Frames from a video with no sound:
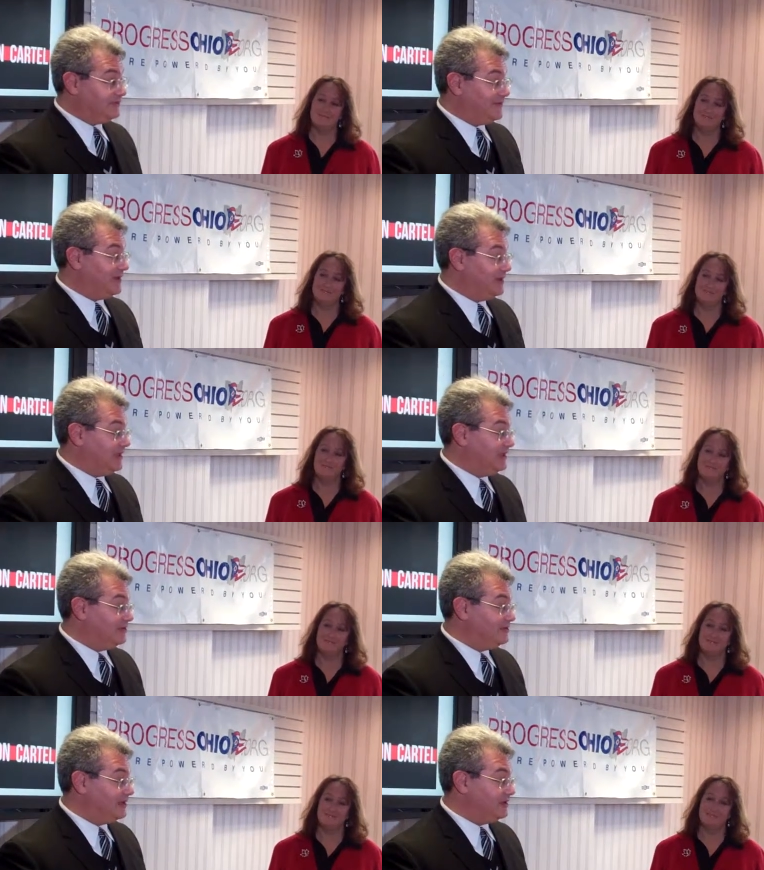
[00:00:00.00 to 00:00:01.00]
Speaker 1: to find out,
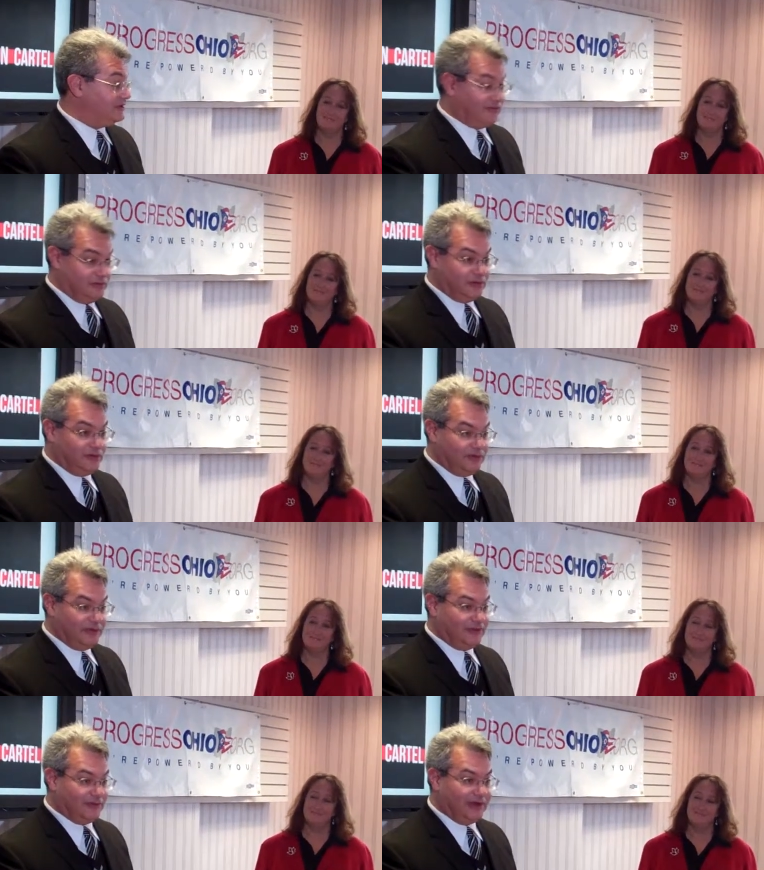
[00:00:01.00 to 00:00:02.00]
like, who did
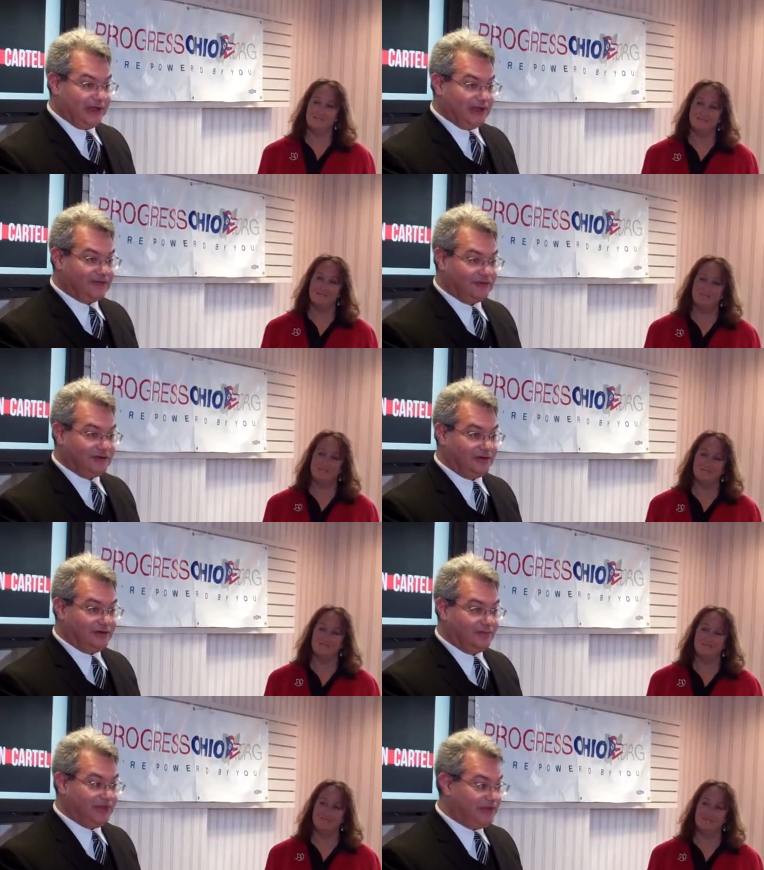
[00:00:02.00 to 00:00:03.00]
the redaction
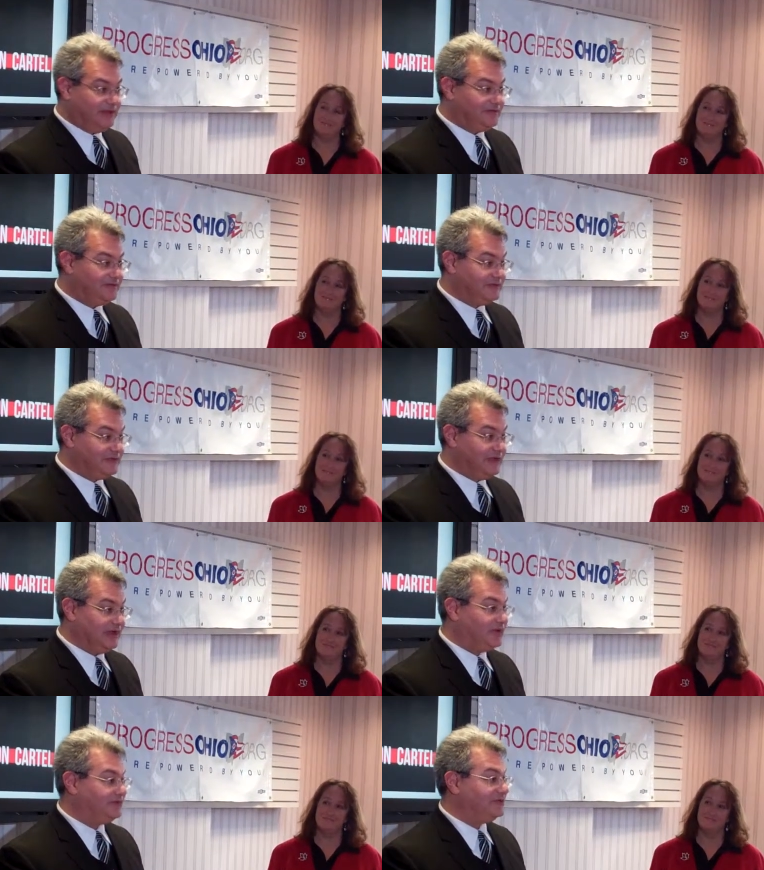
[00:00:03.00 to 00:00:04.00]
piece, and
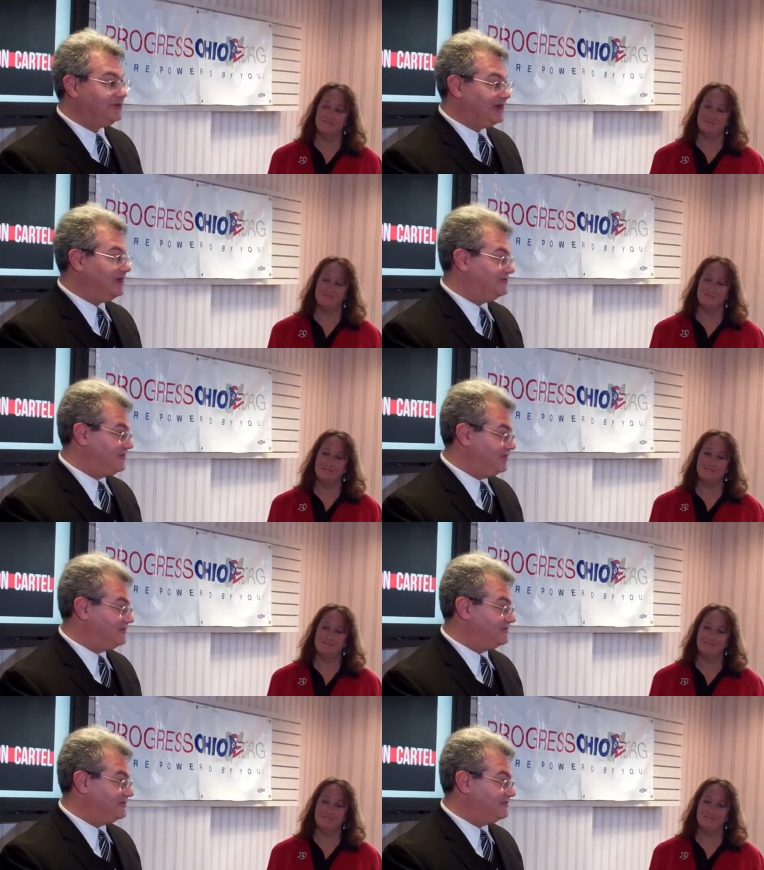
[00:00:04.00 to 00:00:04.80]
was it Ohio State's